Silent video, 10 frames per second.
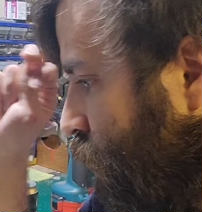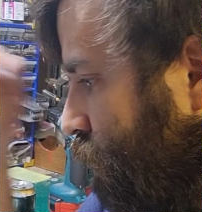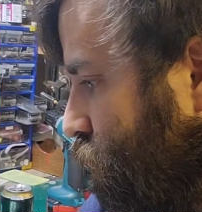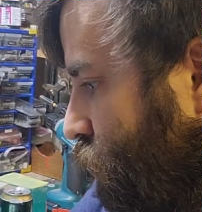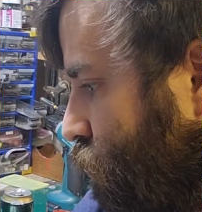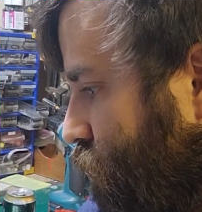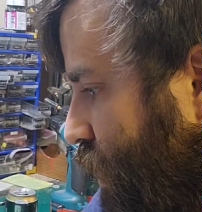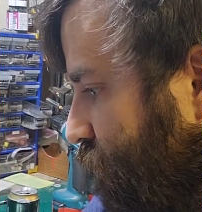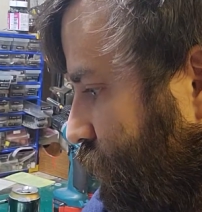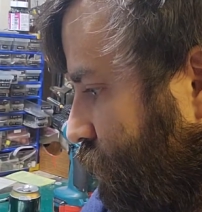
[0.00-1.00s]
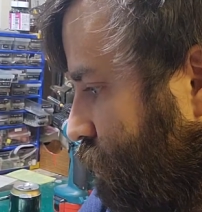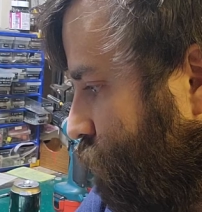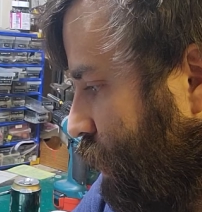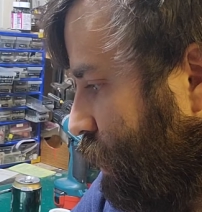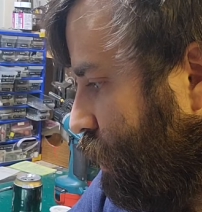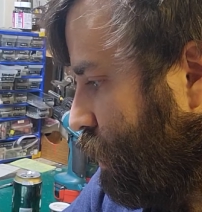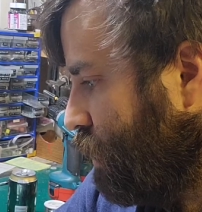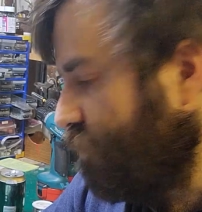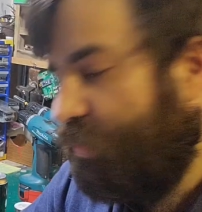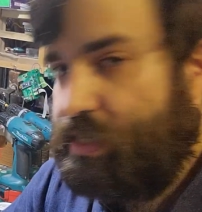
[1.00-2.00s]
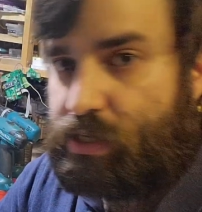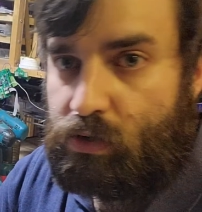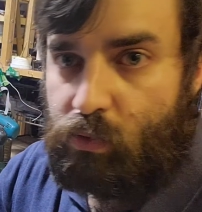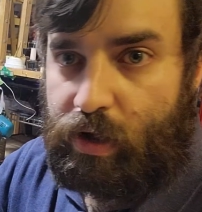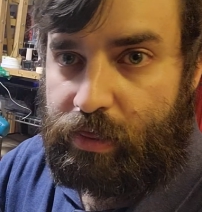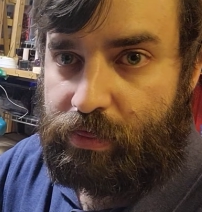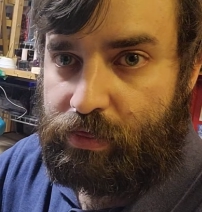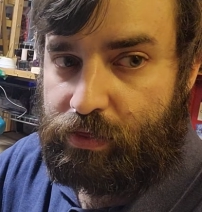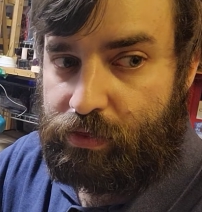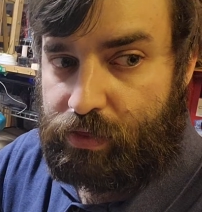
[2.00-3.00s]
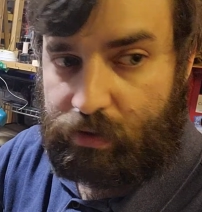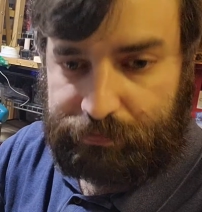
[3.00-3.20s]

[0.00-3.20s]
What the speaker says: So I figured out a way to interface it with